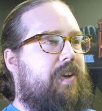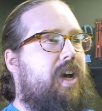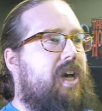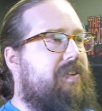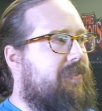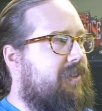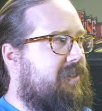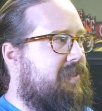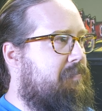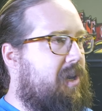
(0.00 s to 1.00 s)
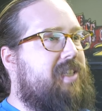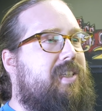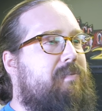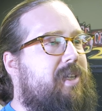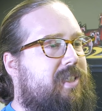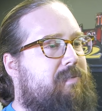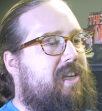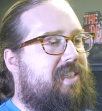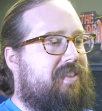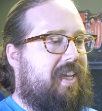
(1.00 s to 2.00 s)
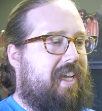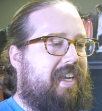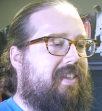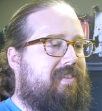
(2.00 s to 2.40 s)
and on for months and months and months and